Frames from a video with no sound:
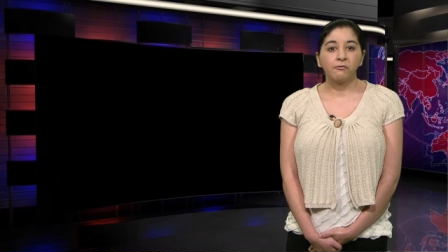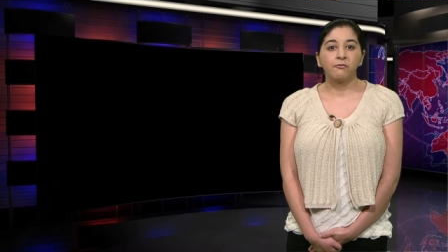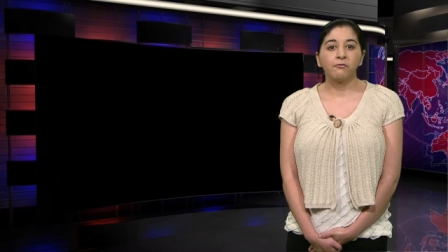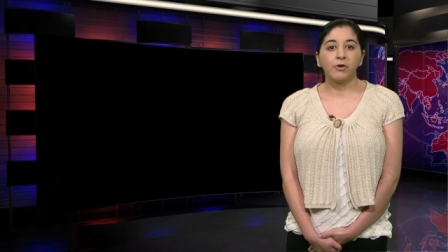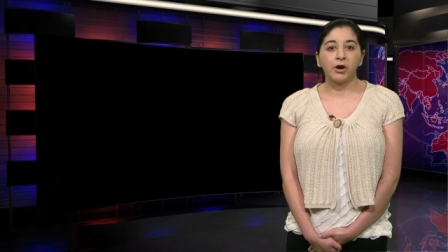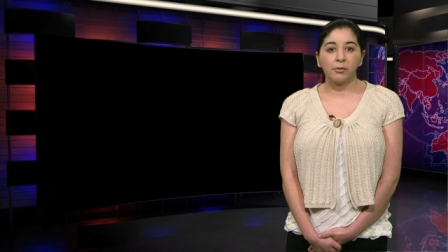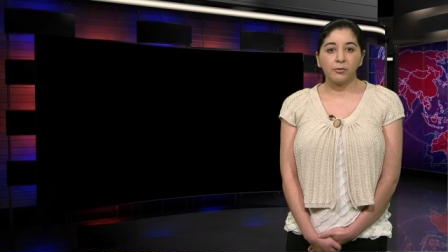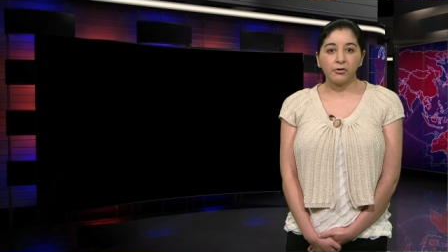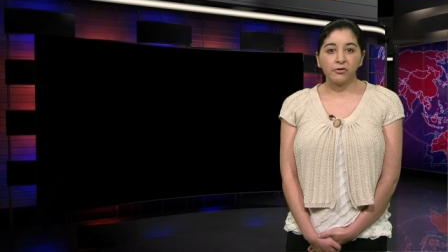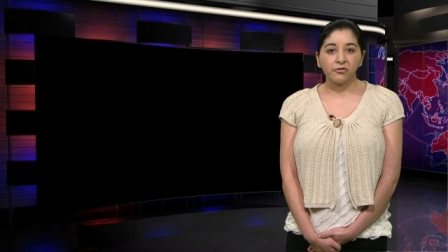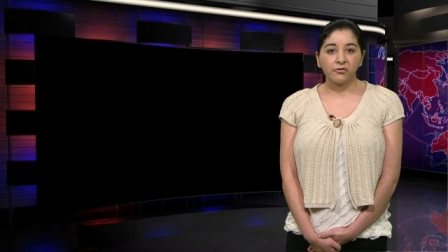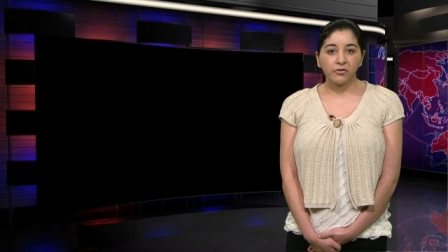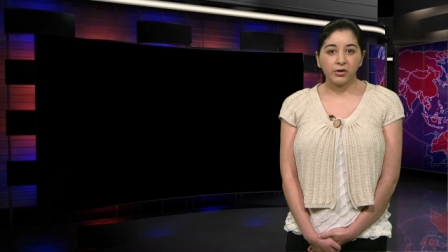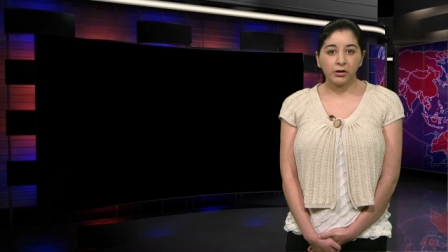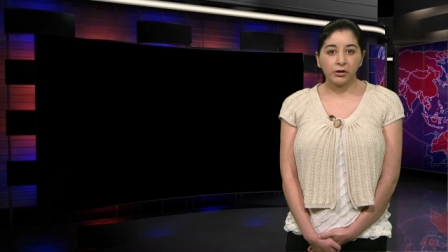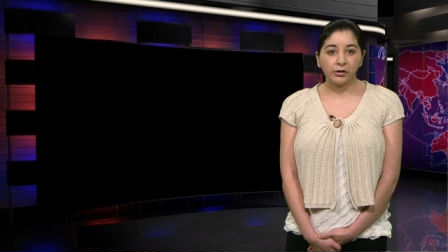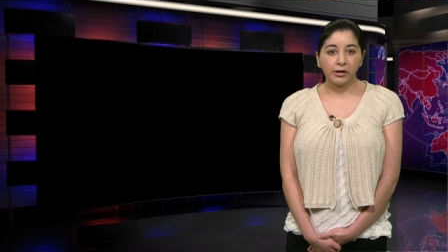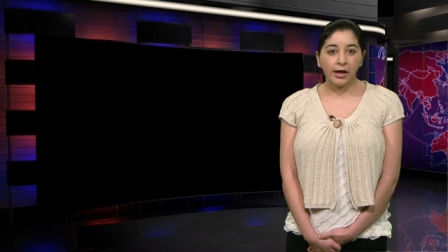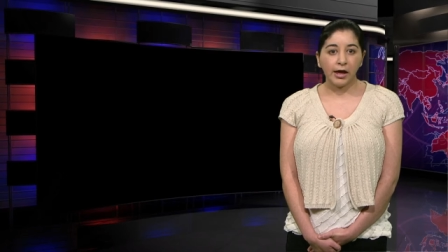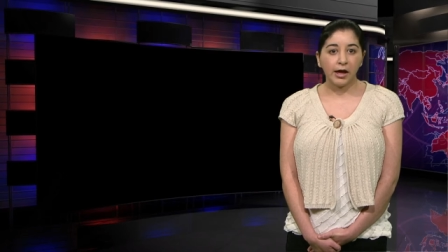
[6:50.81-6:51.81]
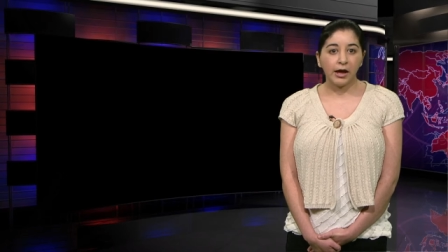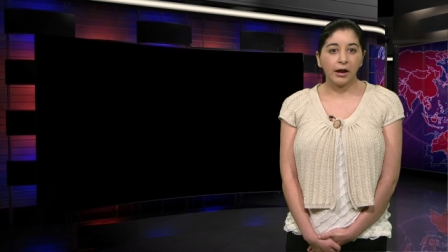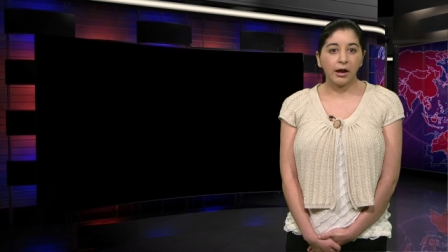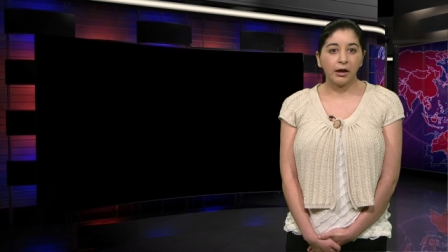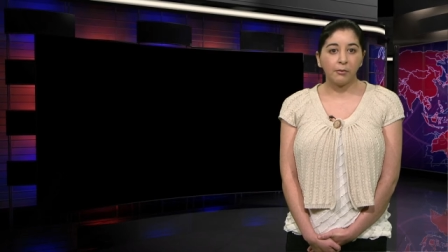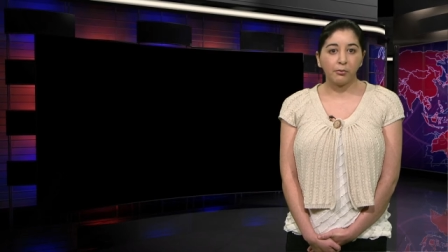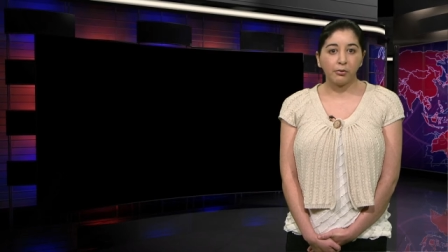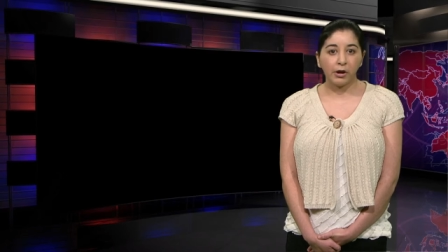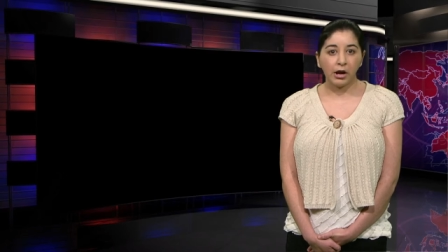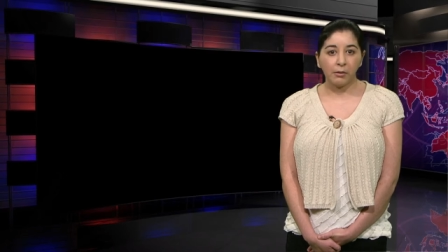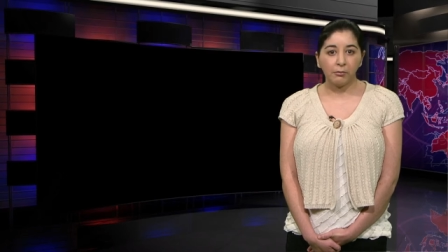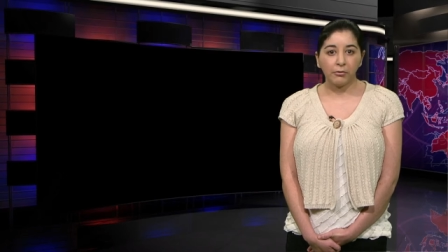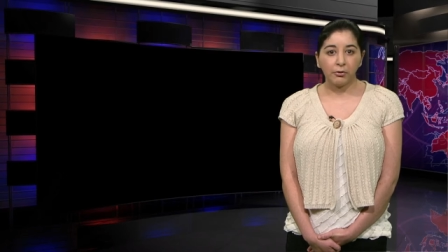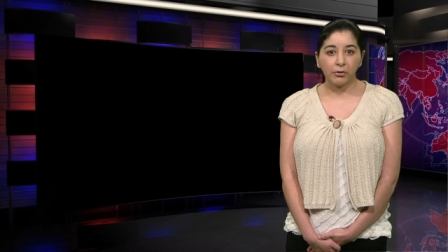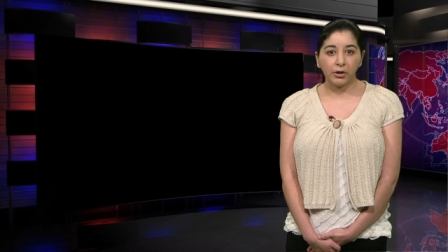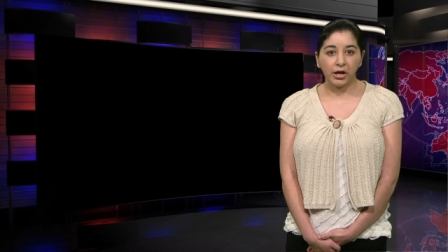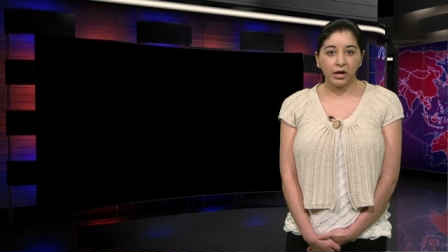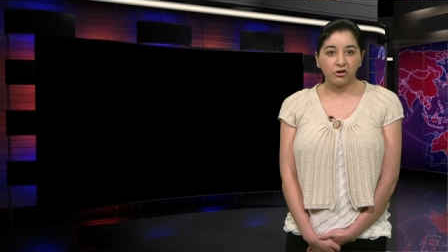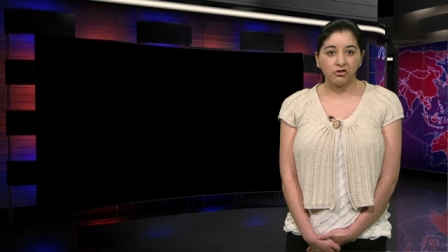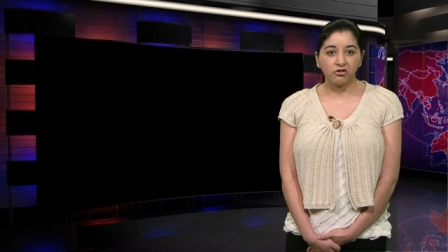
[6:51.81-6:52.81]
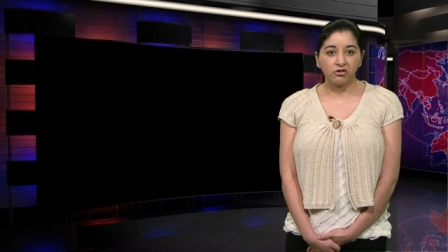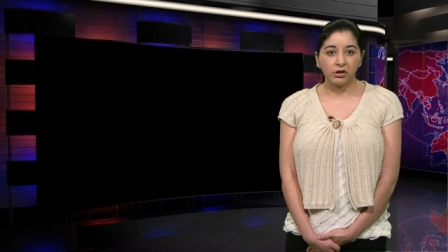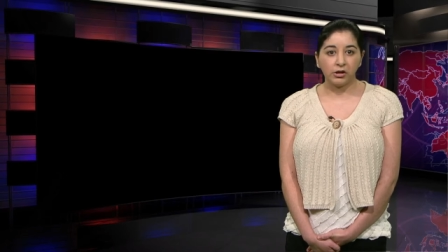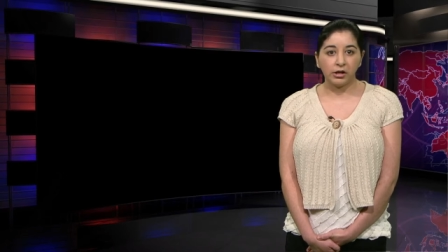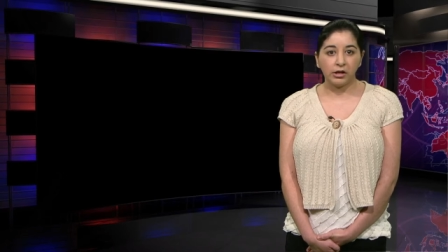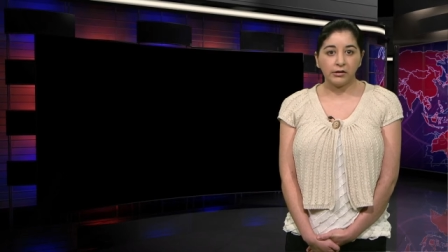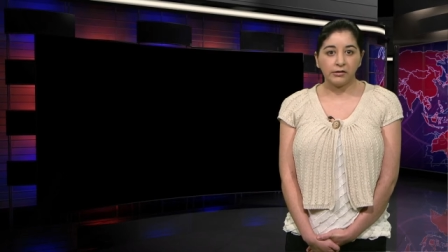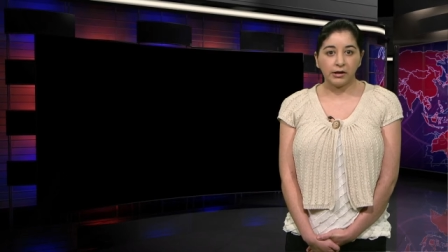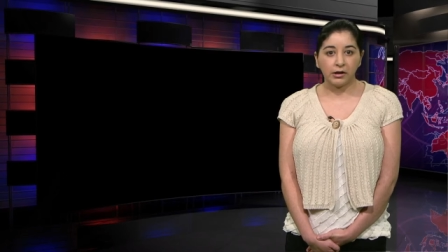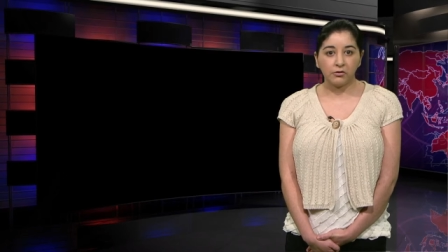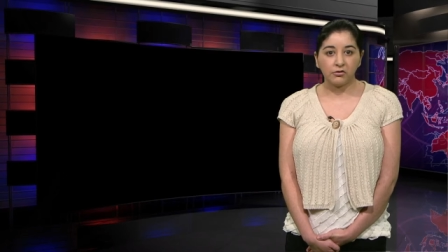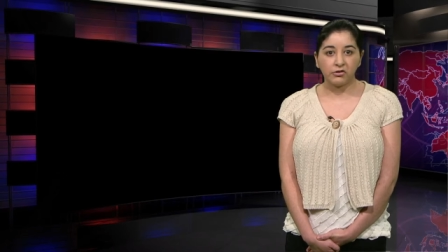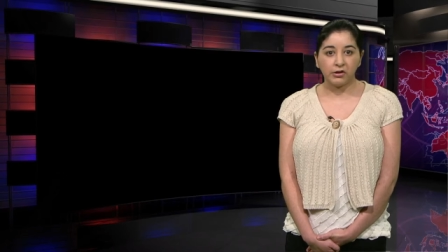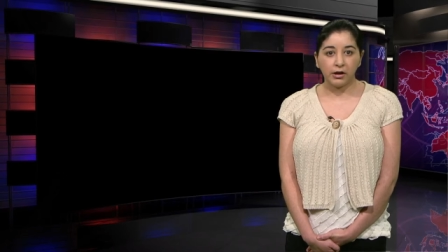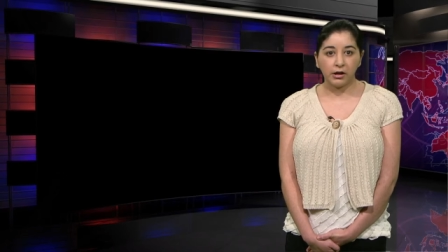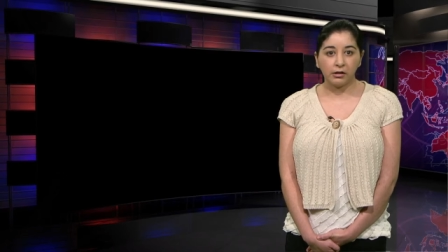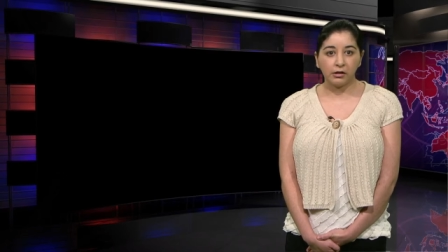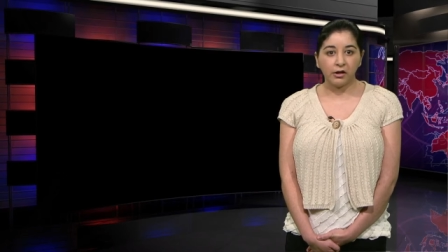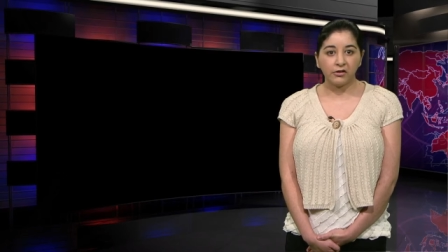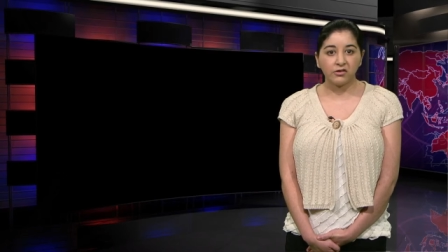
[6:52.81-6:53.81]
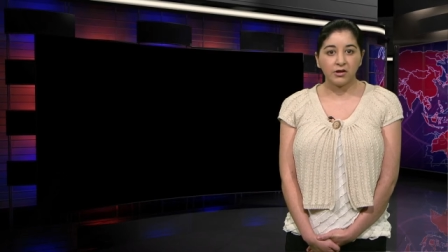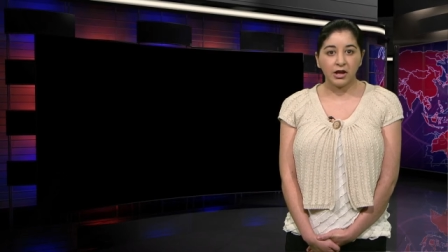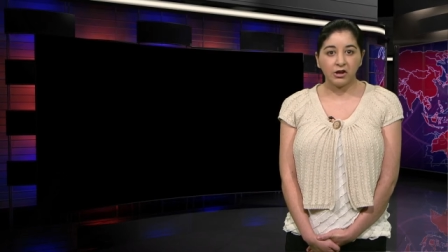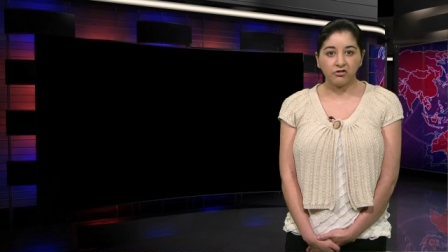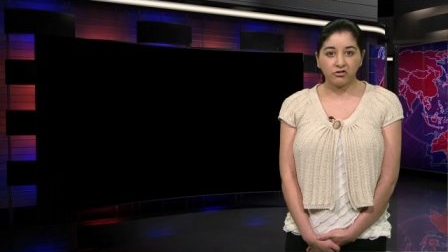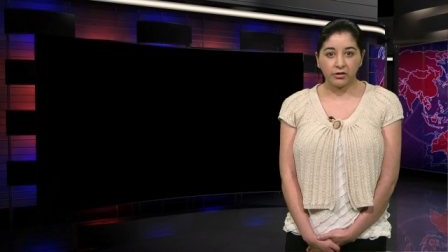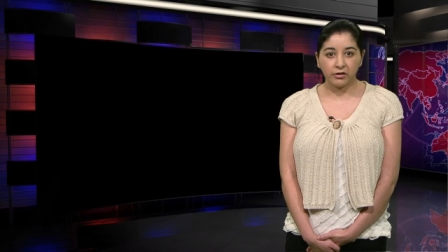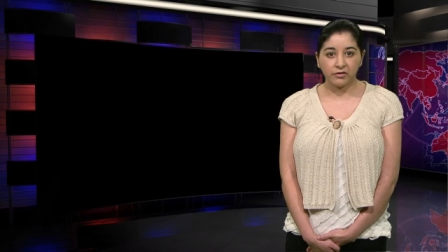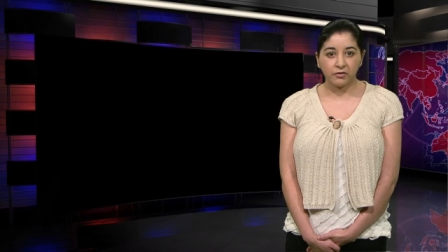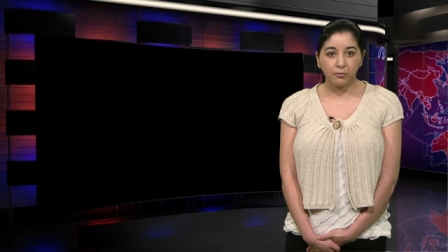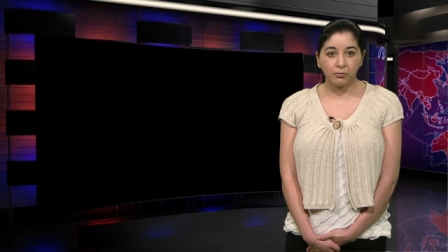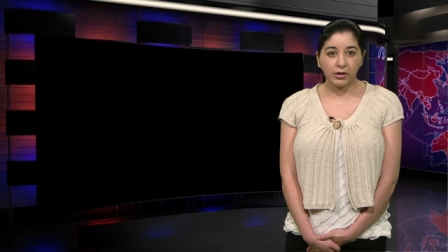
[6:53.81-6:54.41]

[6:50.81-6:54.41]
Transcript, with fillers: Farmers Field had a prime location in downtown Los Angeles.